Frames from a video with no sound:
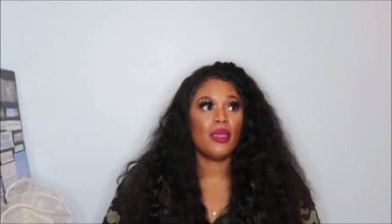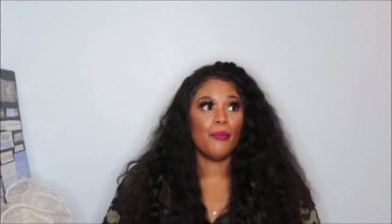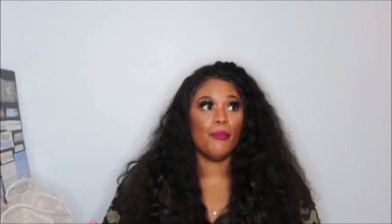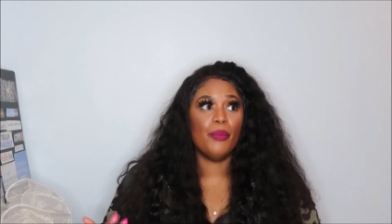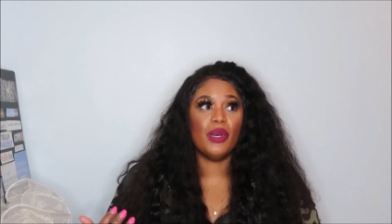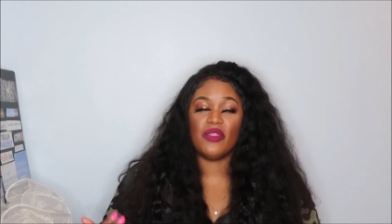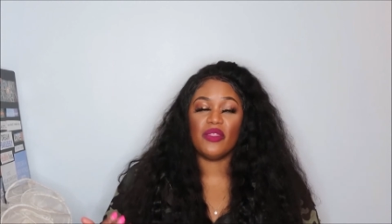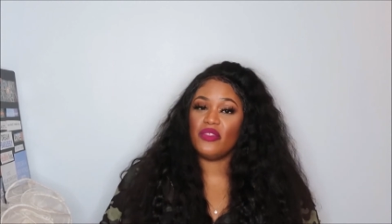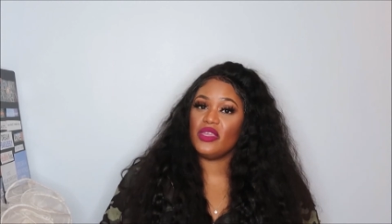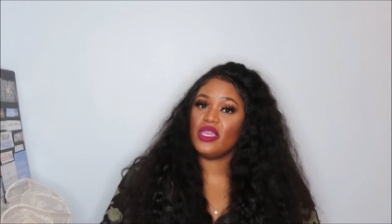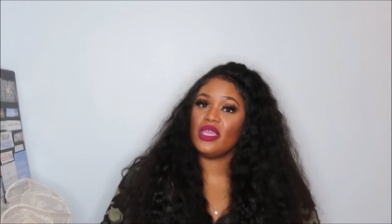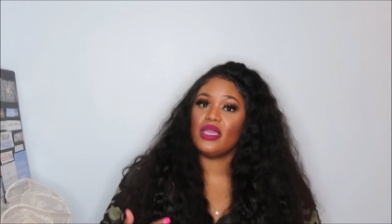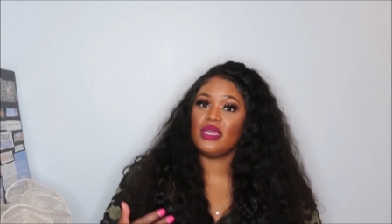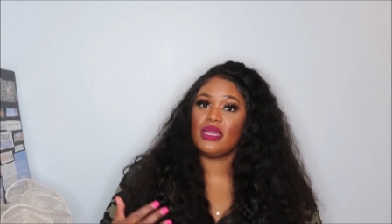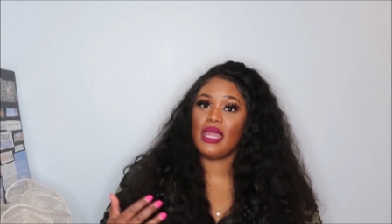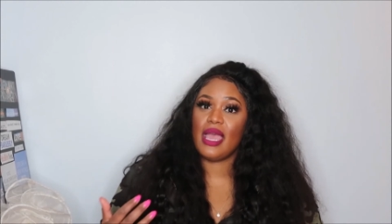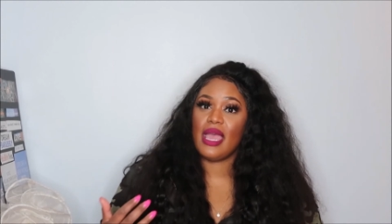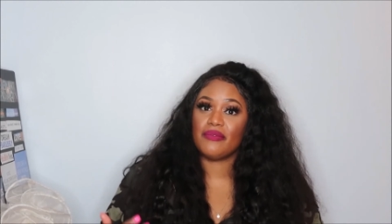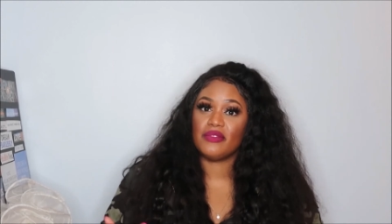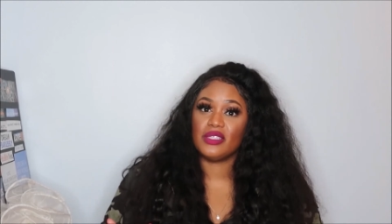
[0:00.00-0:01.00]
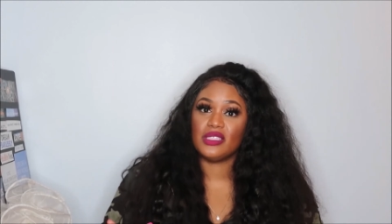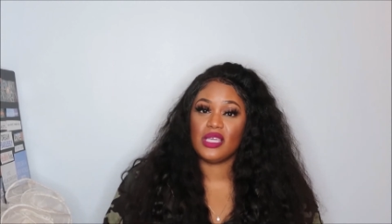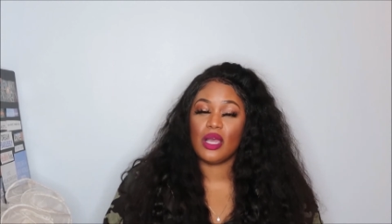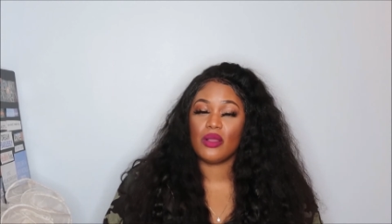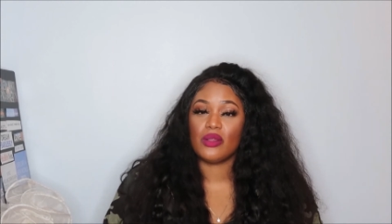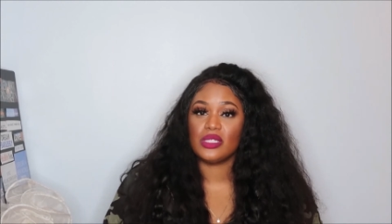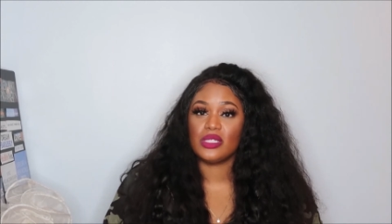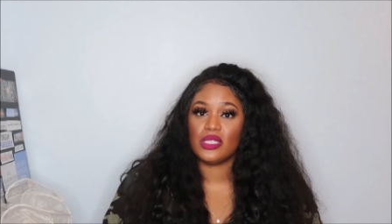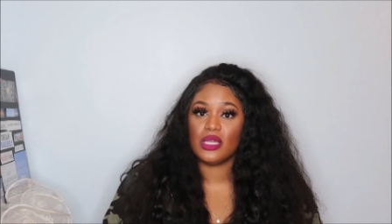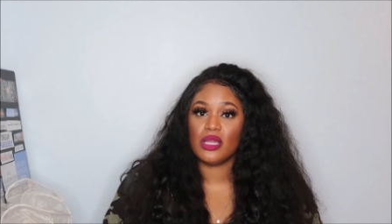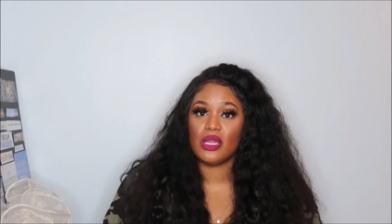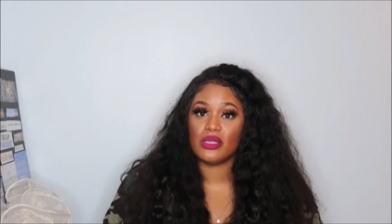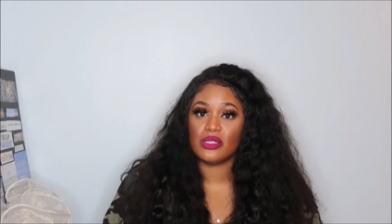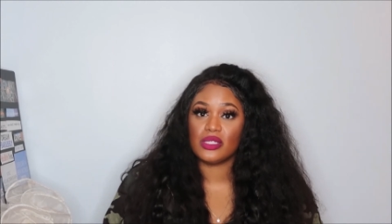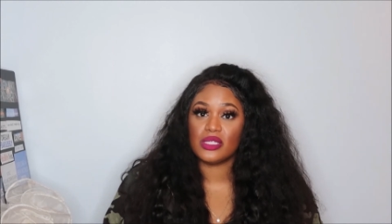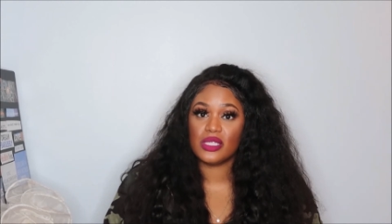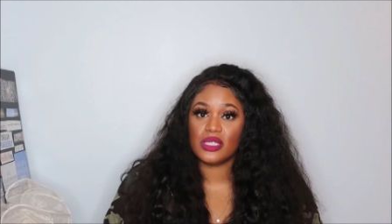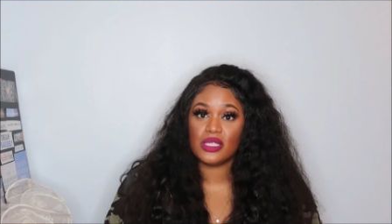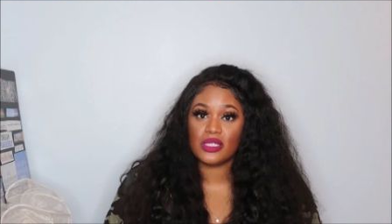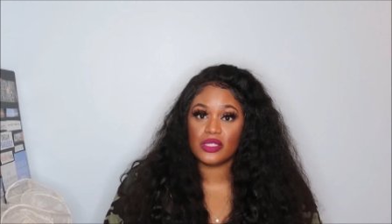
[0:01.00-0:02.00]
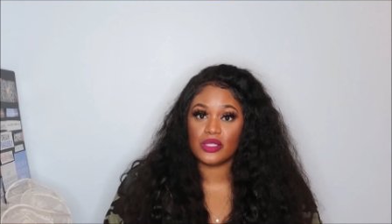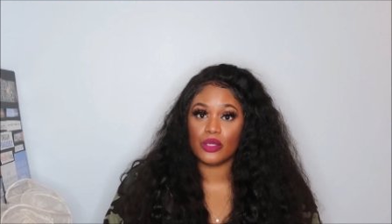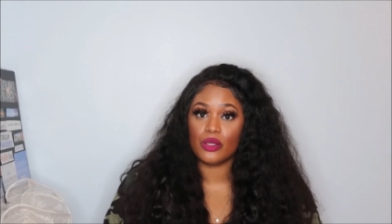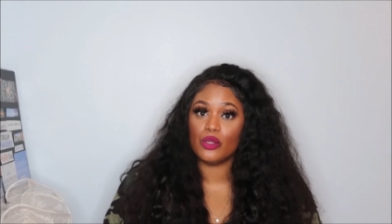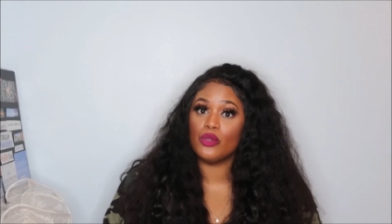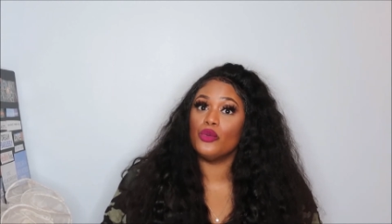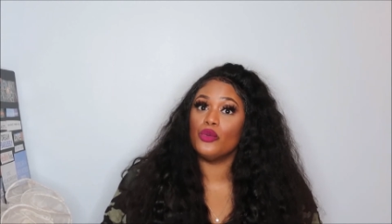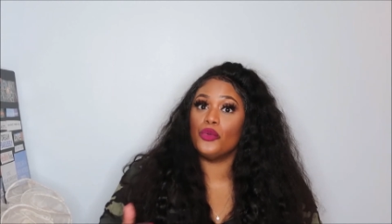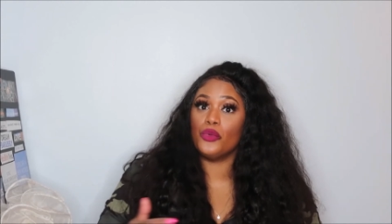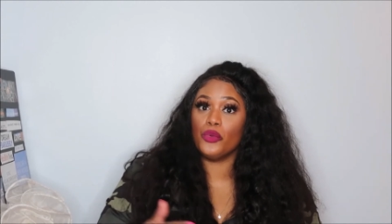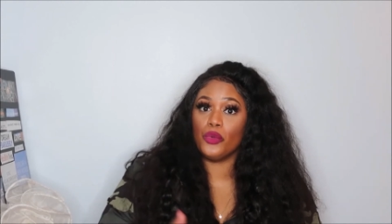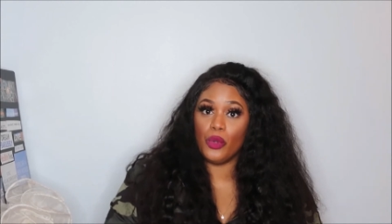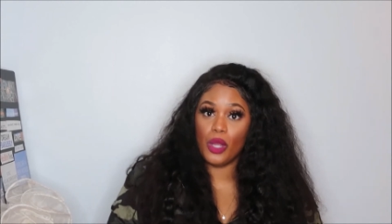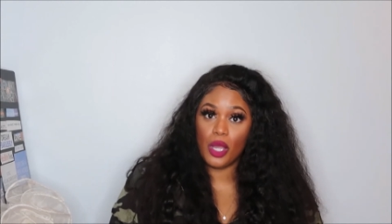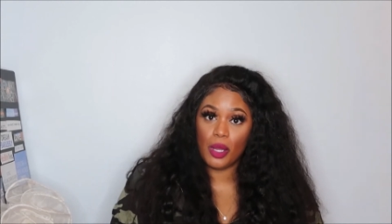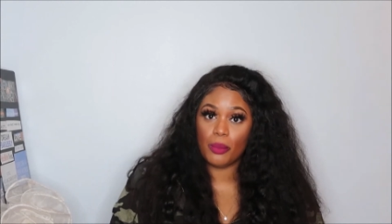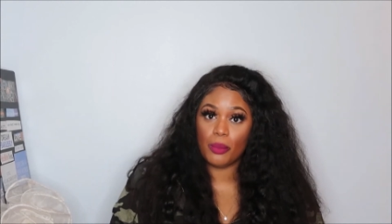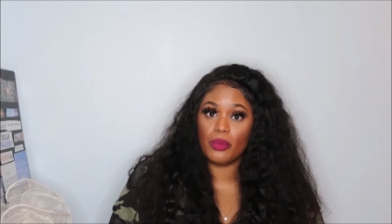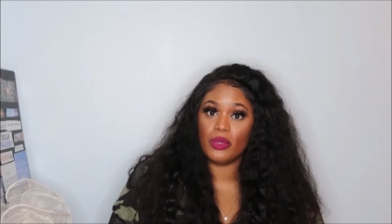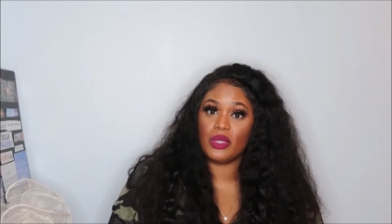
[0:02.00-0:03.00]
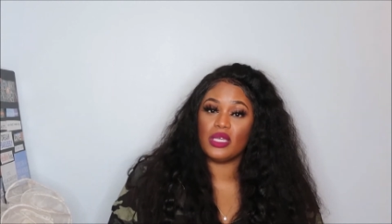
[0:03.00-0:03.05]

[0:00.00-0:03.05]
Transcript: But then after talking to her sister who grew up,